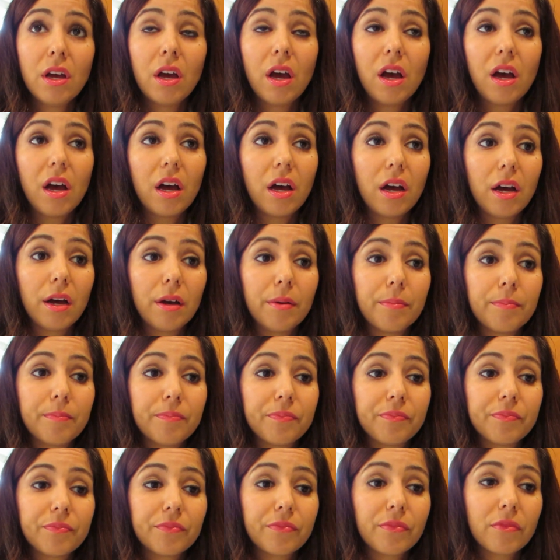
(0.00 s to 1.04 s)

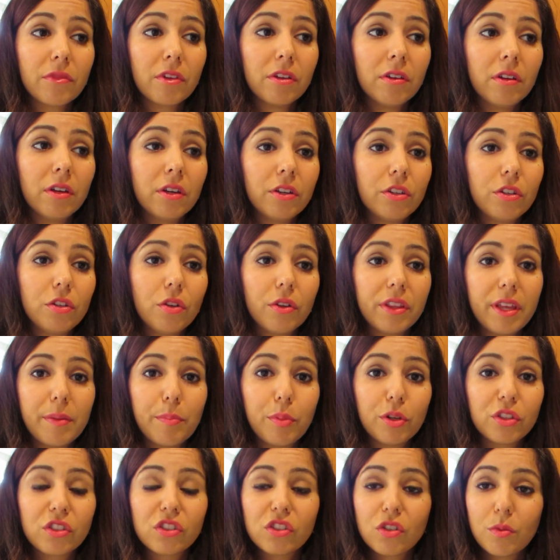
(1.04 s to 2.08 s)
you know, they
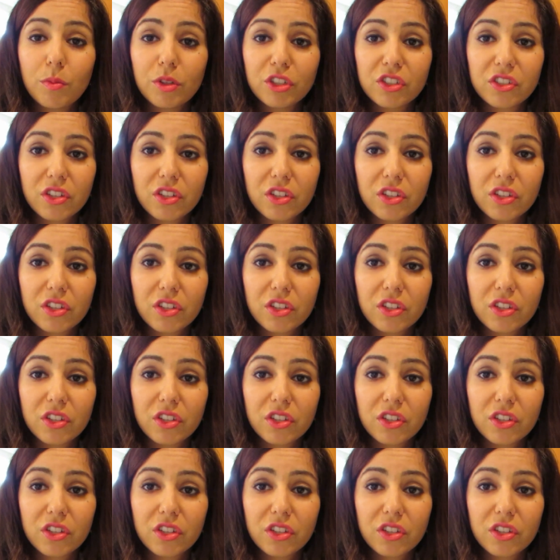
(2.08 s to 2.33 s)
put so much